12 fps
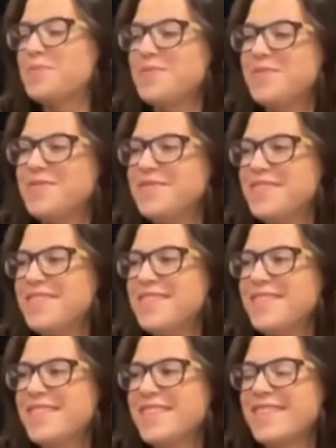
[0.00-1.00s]

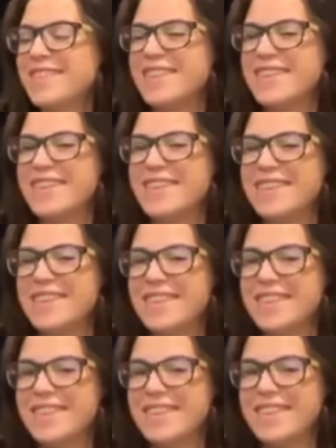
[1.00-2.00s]

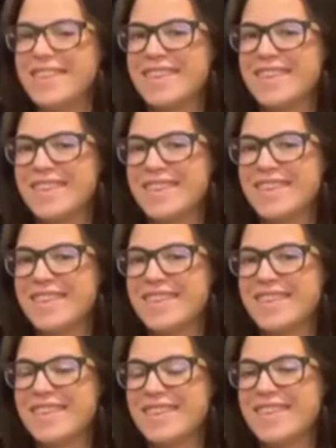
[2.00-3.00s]

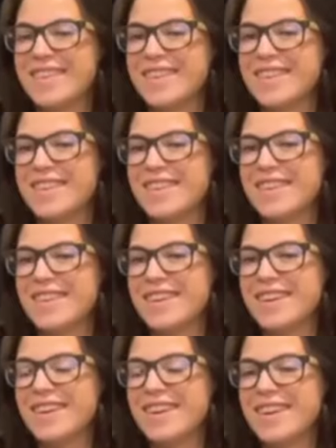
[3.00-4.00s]

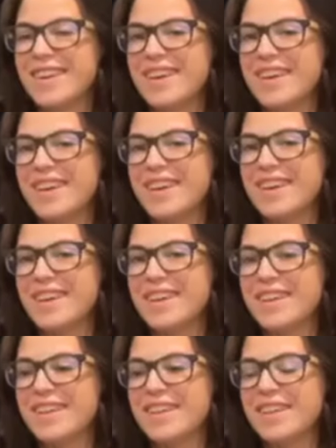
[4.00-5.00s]

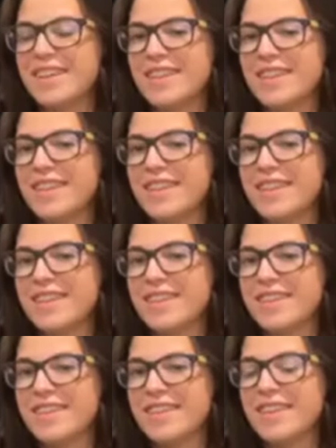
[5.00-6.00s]

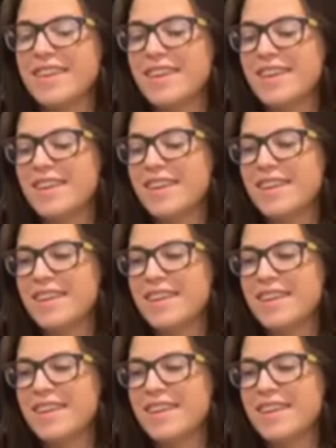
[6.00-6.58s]
[no speech]